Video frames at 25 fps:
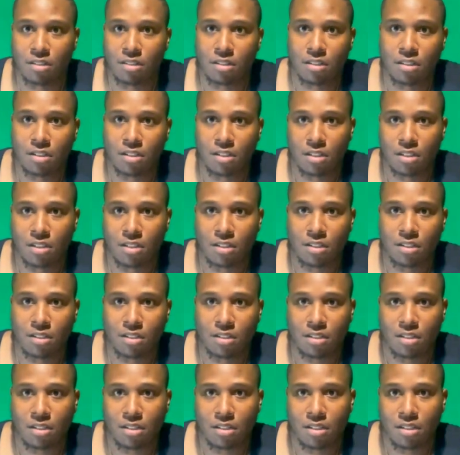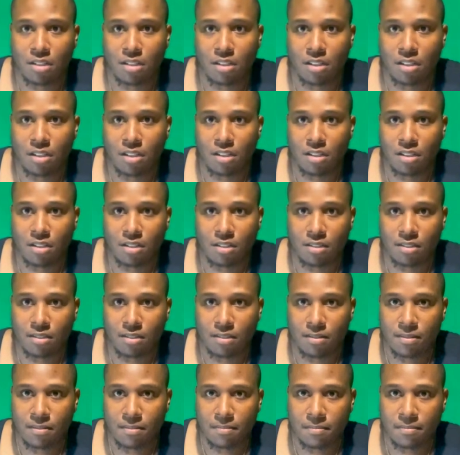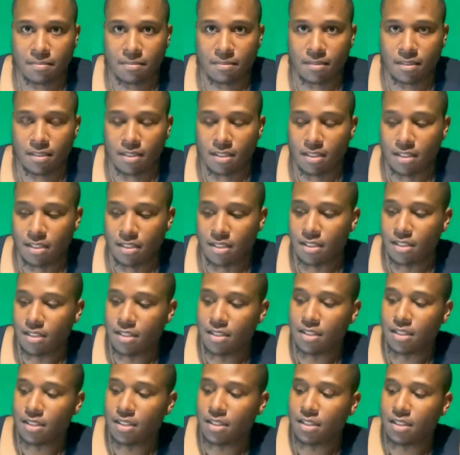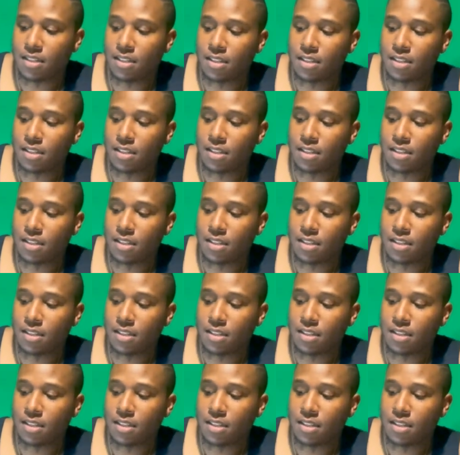(no one is talking)